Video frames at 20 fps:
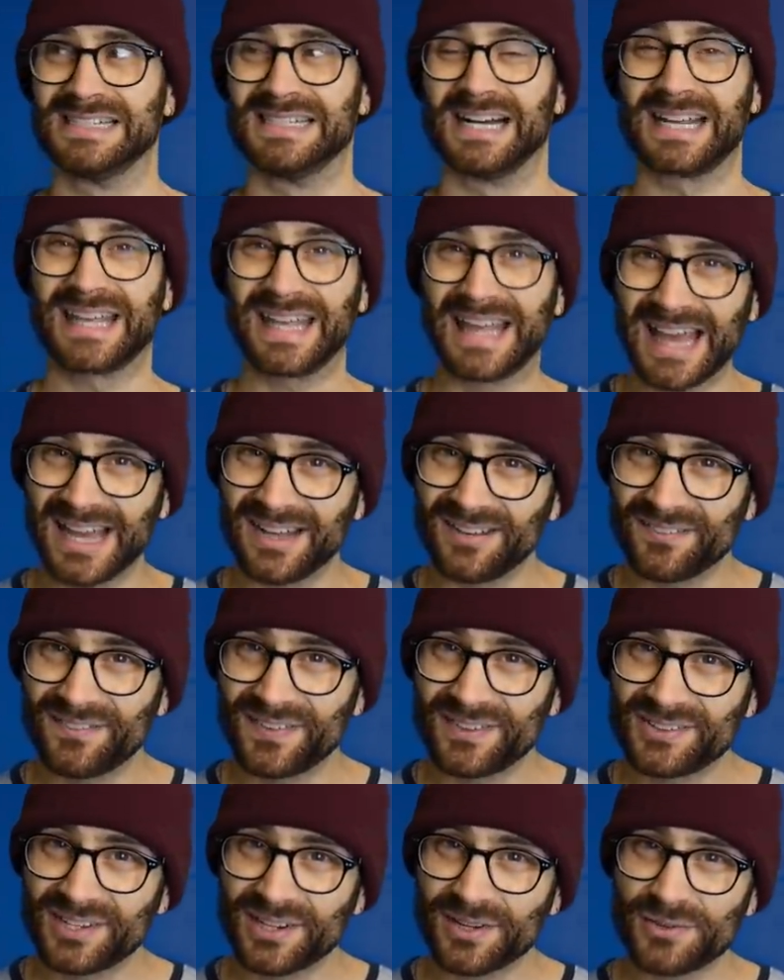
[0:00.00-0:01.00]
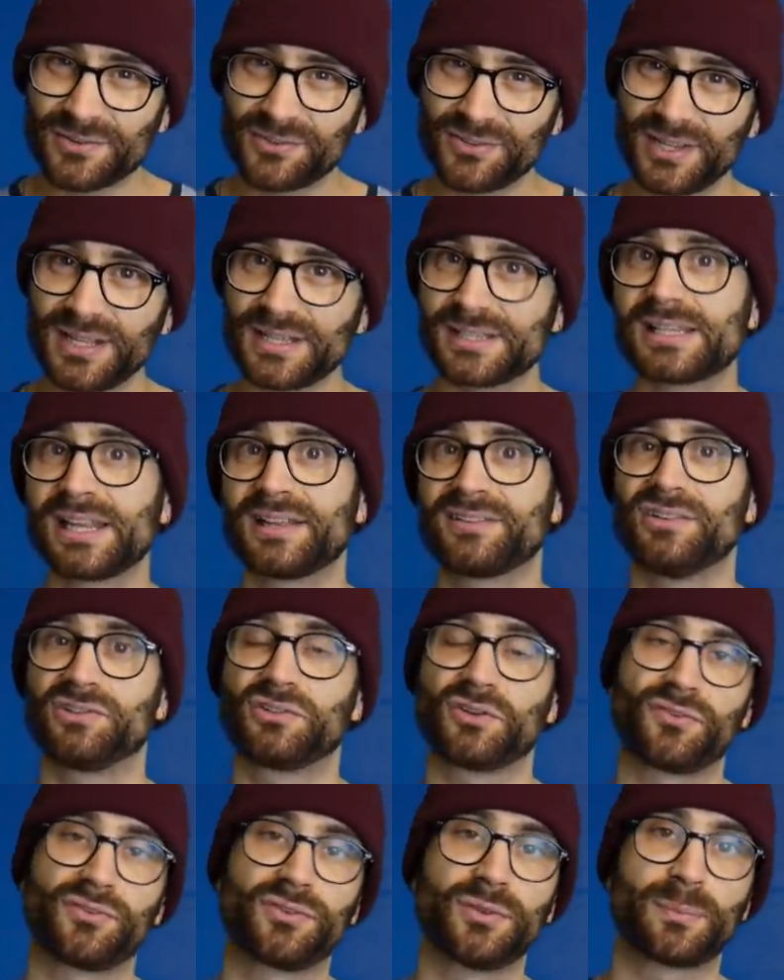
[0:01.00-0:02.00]
again for Chelsea unless
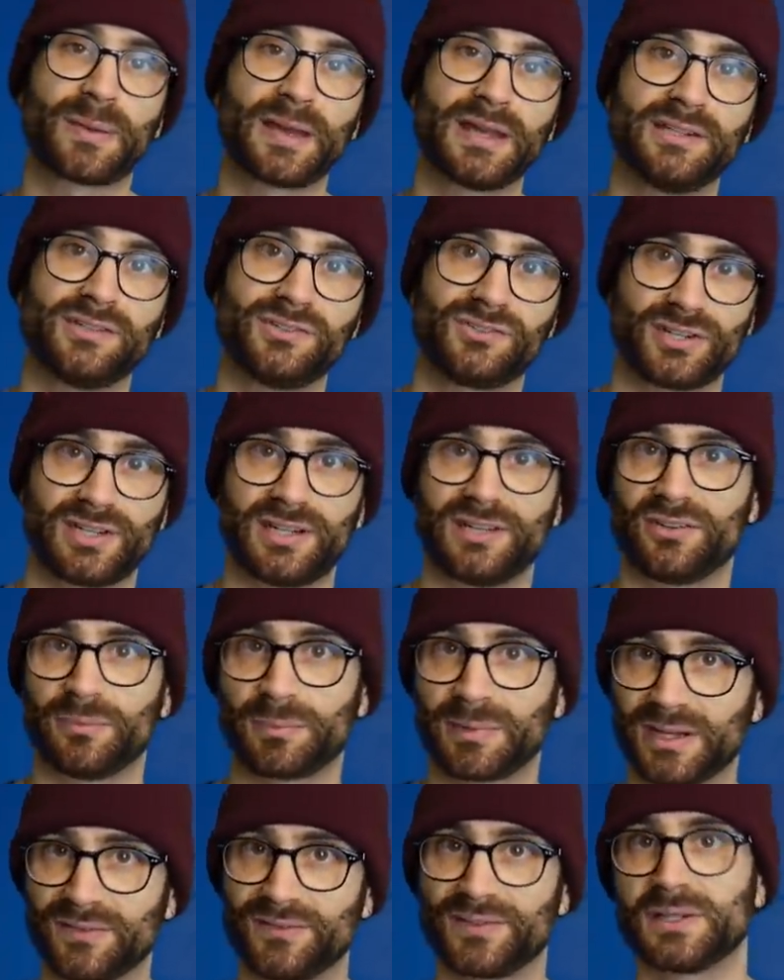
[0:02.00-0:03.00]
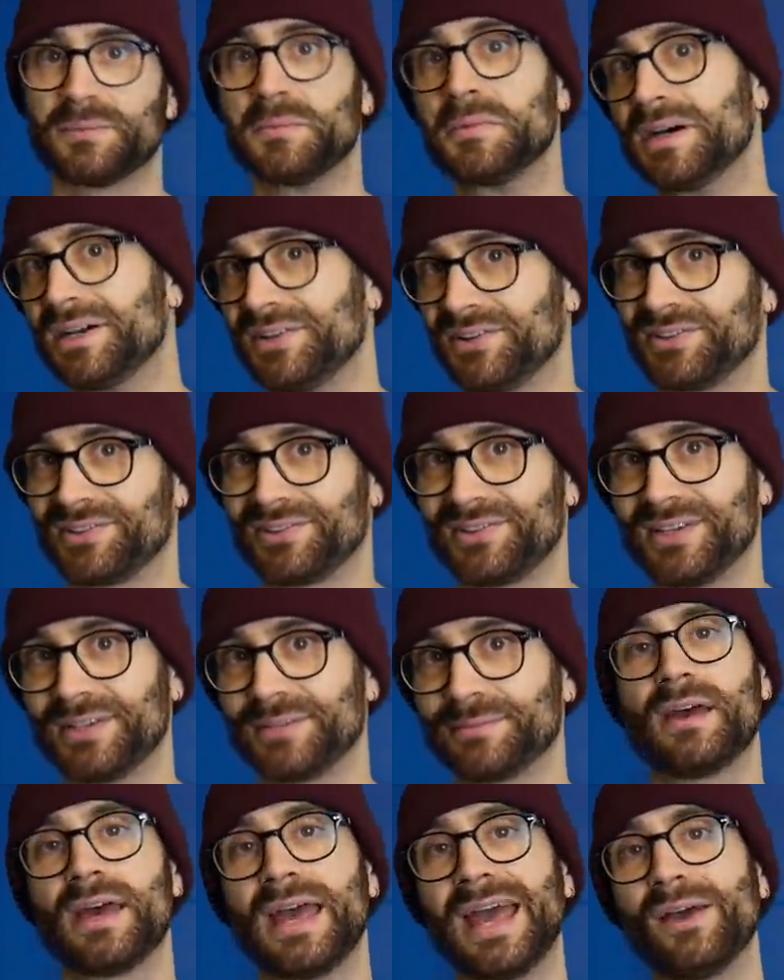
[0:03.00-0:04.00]
it's off the bench and it's a bit of an emergency.